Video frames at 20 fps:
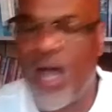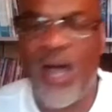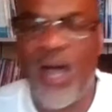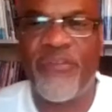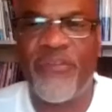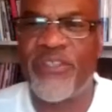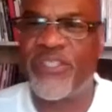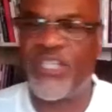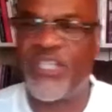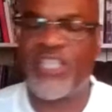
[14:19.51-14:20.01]

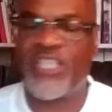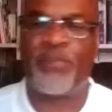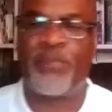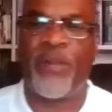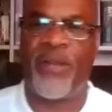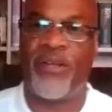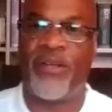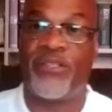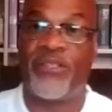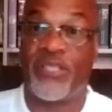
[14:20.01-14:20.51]
others
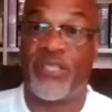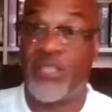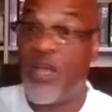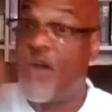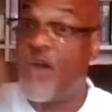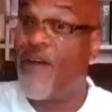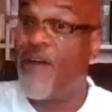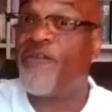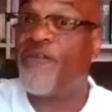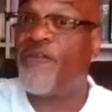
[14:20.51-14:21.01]
experiences.
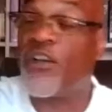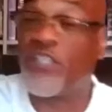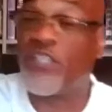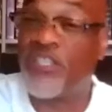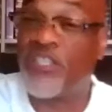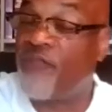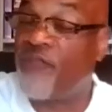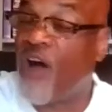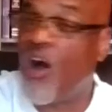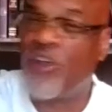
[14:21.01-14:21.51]
First
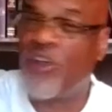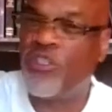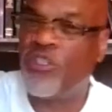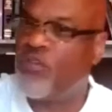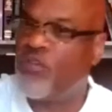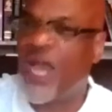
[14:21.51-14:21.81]
of all, you're